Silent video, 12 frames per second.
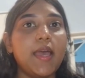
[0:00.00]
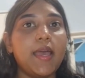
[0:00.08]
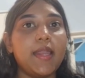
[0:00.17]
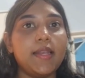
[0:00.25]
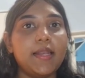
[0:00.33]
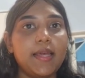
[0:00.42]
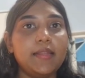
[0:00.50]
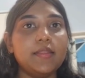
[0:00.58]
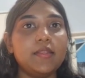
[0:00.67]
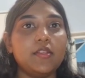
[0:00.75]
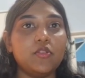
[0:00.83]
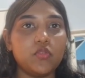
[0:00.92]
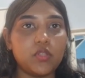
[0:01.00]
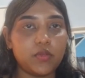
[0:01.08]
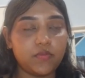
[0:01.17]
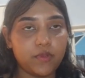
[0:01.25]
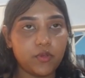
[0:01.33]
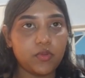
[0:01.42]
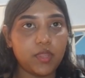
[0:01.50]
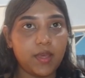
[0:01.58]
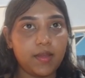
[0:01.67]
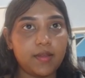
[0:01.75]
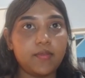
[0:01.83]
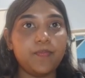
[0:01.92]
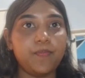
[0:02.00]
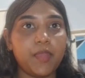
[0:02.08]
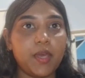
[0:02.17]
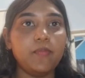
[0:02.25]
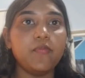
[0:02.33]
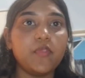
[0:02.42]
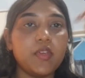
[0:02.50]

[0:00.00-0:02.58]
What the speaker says: and let the user view them